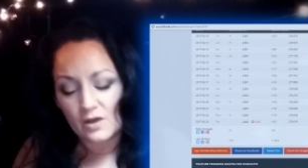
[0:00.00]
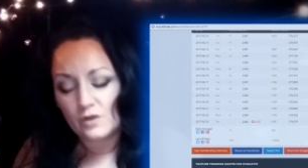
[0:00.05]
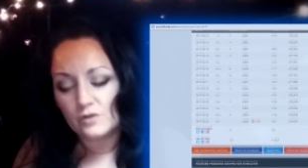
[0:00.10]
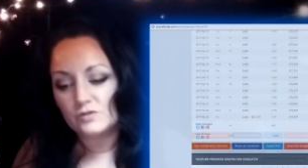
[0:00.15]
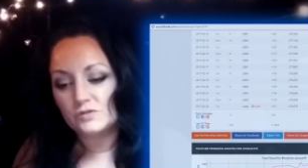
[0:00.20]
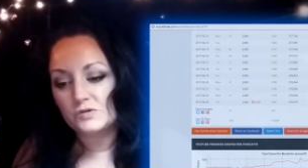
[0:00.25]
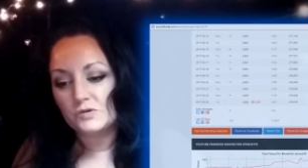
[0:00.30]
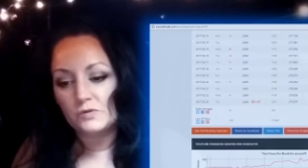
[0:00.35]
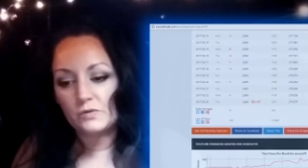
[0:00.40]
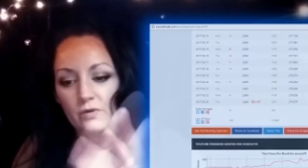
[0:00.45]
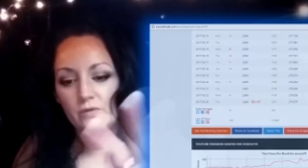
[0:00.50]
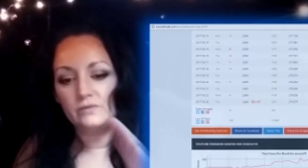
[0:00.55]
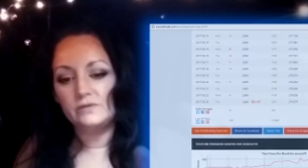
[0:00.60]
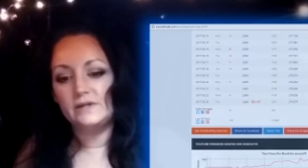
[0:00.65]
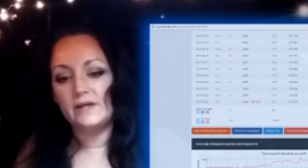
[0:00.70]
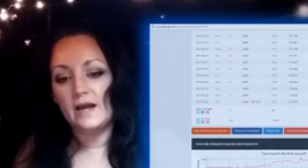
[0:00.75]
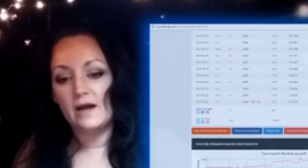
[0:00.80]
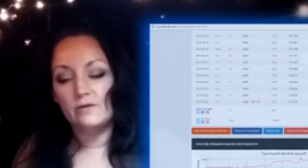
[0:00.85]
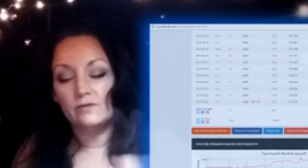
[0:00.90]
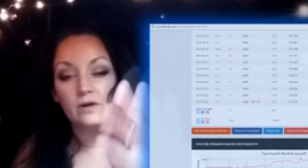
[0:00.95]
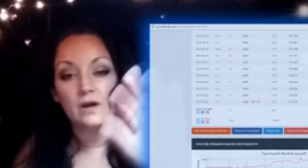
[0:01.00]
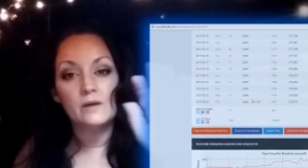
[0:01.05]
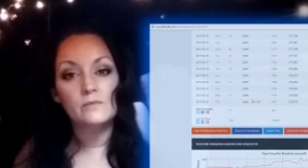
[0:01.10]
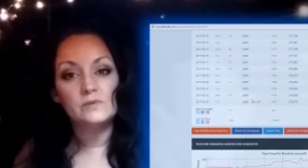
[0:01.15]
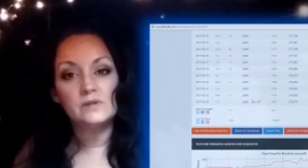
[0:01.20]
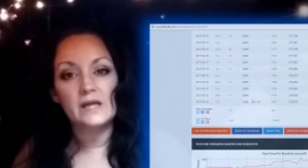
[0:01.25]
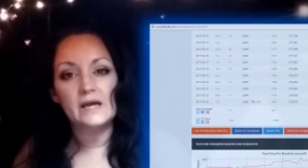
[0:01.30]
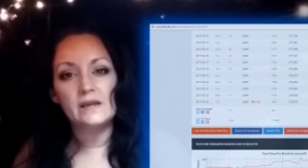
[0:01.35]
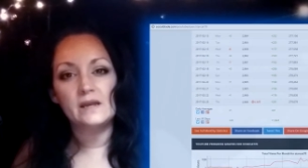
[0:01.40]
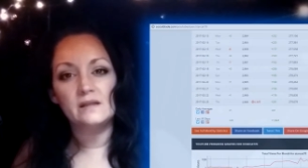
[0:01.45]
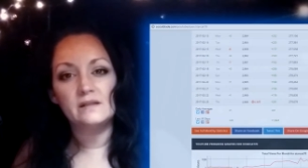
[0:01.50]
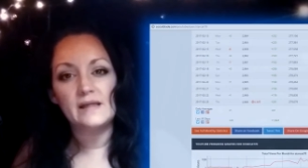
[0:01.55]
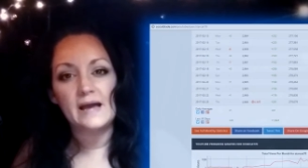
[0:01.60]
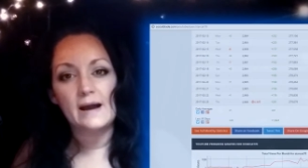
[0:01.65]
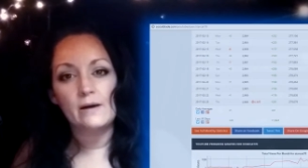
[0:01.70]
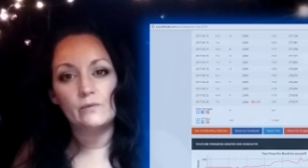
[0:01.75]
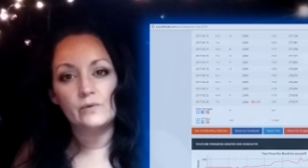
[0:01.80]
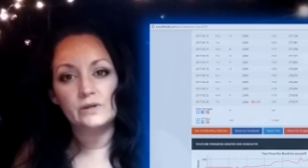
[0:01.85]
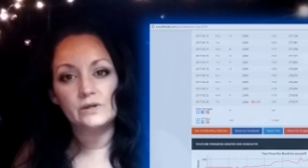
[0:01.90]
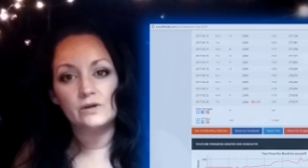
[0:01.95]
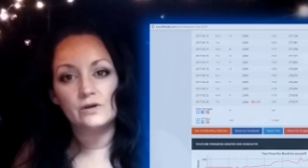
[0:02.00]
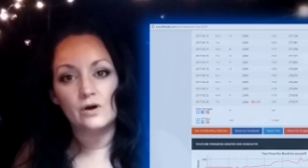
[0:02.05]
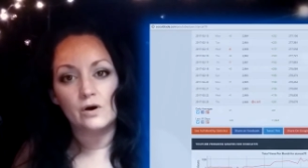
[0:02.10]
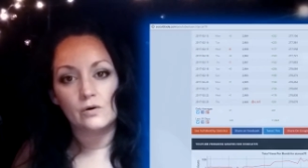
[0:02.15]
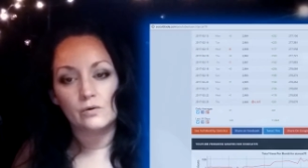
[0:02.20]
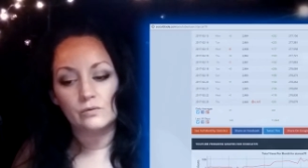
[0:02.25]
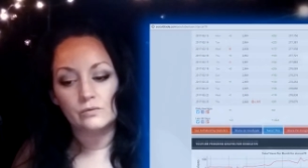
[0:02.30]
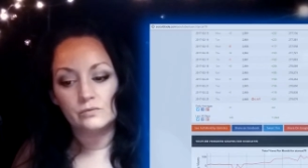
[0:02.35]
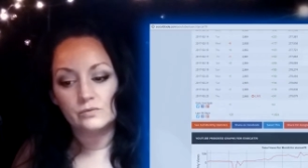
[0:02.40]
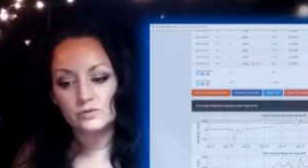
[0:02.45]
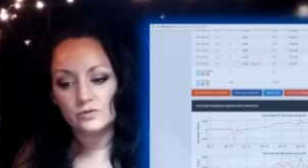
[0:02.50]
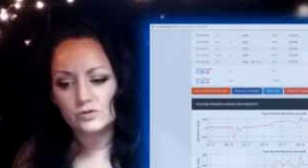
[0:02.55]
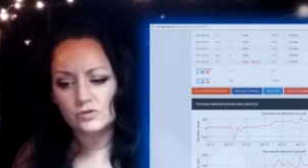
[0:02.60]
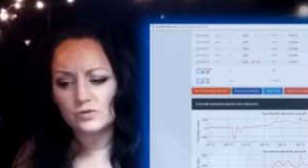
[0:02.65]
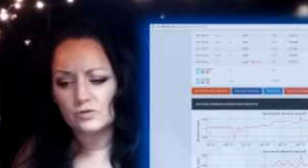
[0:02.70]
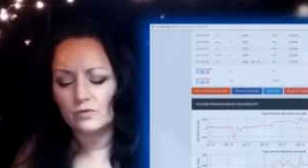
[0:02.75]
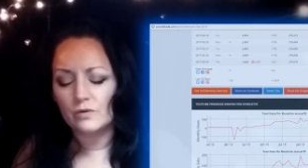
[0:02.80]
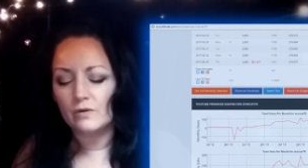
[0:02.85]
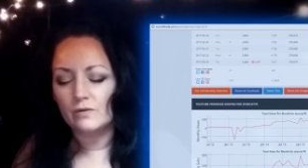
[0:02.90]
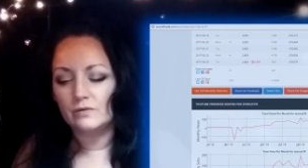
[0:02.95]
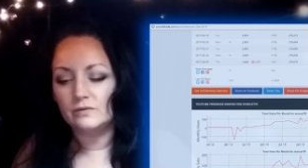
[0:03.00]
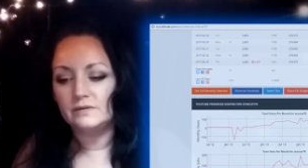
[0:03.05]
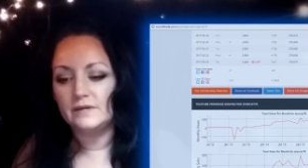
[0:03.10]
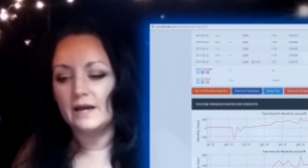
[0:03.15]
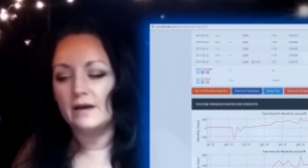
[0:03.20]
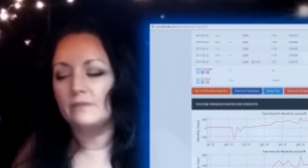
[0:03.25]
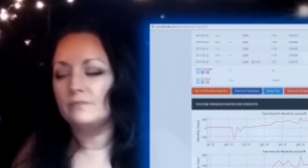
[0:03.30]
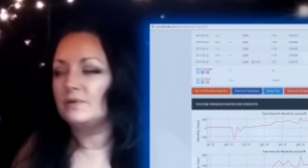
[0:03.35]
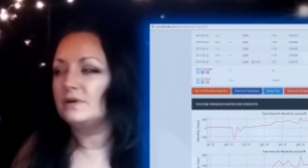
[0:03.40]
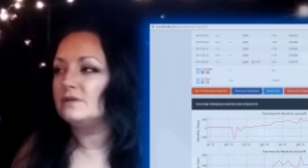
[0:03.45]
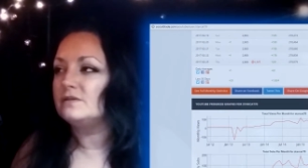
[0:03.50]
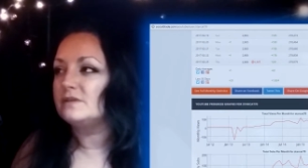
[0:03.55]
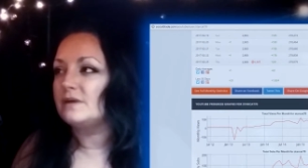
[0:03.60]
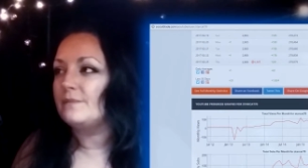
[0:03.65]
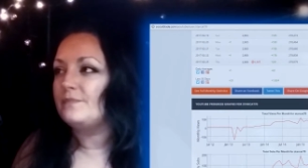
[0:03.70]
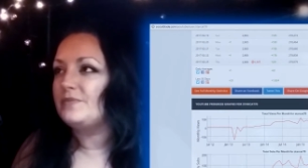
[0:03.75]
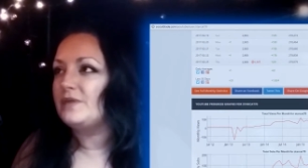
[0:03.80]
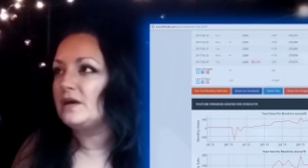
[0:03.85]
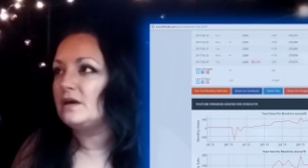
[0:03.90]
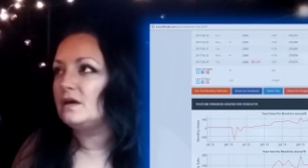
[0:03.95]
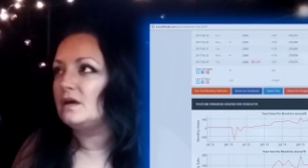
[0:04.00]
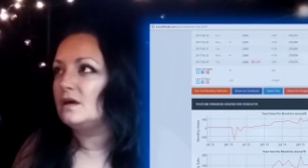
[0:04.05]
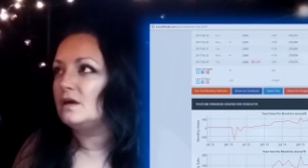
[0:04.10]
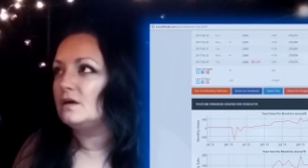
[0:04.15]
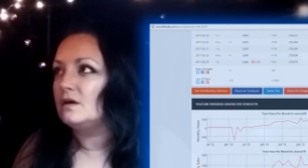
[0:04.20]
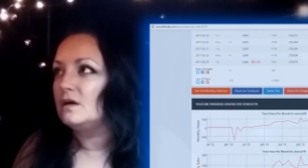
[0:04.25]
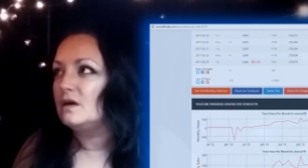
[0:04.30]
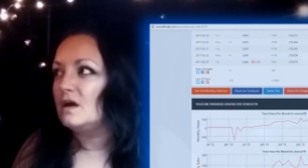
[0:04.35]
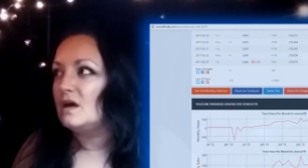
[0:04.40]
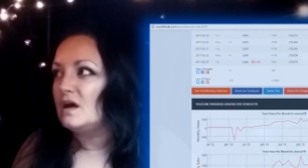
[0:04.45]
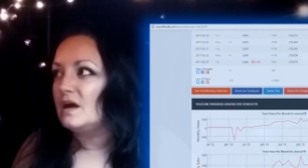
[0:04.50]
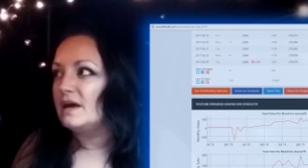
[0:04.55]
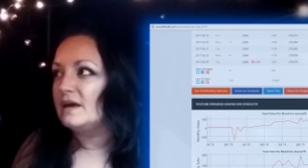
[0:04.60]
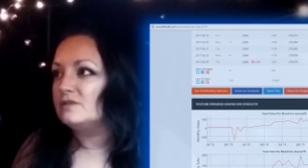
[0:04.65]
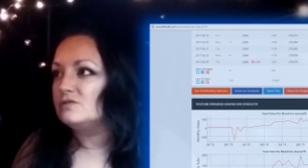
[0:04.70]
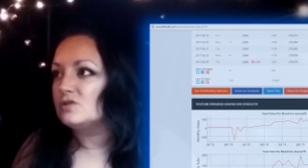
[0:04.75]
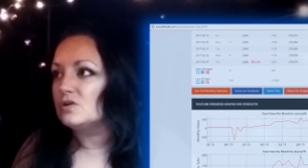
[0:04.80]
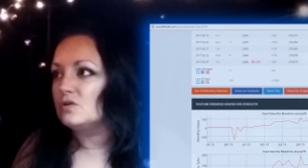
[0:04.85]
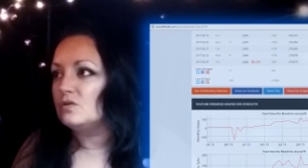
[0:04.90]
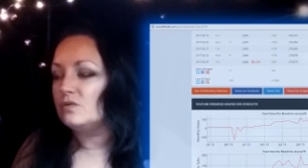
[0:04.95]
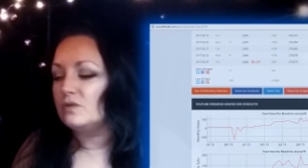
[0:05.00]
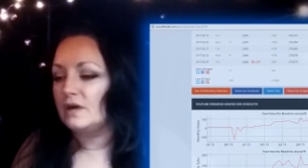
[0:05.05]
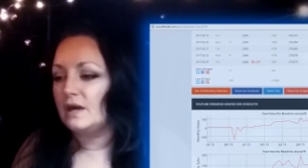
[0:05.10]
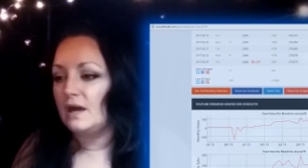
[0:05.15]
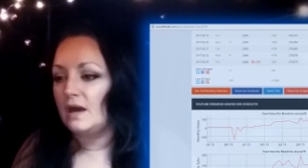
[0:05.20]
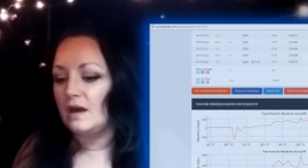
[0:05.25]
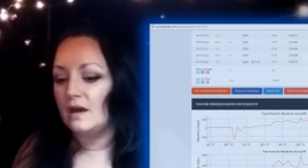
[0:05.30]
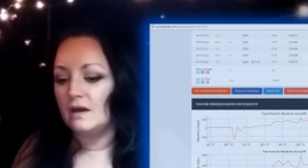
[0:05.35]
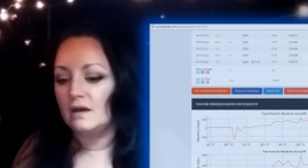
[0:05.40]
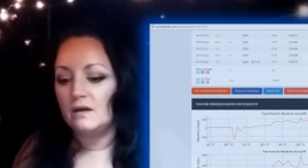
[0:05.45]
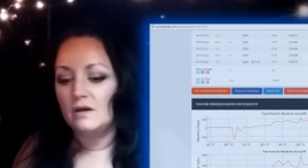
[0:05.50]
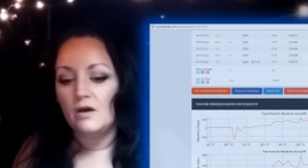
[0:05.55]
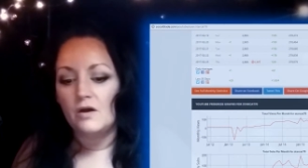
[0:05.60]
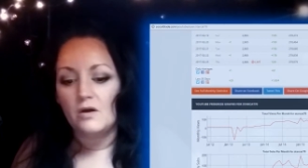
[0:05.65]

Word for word: Scroll down. I'm letting that one go. Scroll down. Because I'm thinking it's okay.